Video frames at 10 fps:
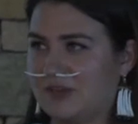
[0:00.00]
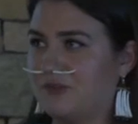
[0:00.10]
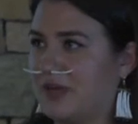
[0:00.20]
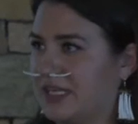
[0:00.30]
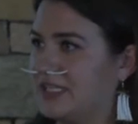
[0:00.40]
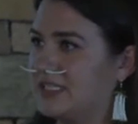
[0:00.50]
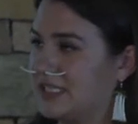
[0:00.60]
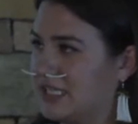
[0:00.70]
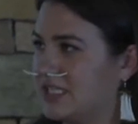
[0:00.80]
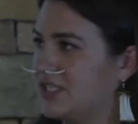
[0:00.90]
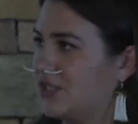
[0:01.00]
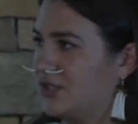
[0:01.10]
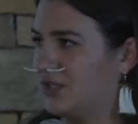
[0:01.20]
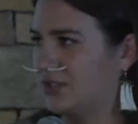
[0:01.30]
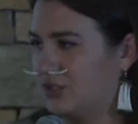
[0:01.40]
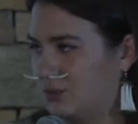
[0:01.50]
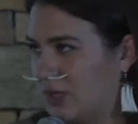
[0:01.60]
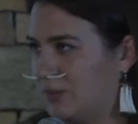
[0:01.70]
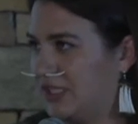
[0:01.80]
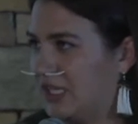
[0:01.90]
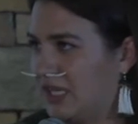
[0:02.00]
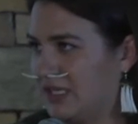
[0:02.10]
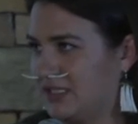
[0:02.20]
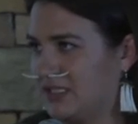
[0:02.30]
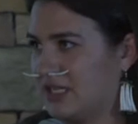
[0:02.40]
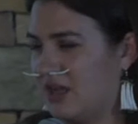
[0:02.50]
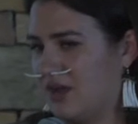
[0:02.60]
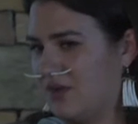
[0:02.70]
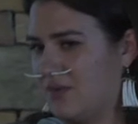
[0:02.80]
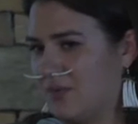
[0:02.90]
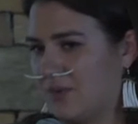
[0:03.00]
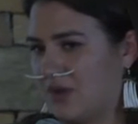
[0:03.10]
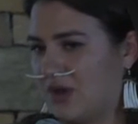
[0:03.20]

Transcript: I find it's easier to replicate um,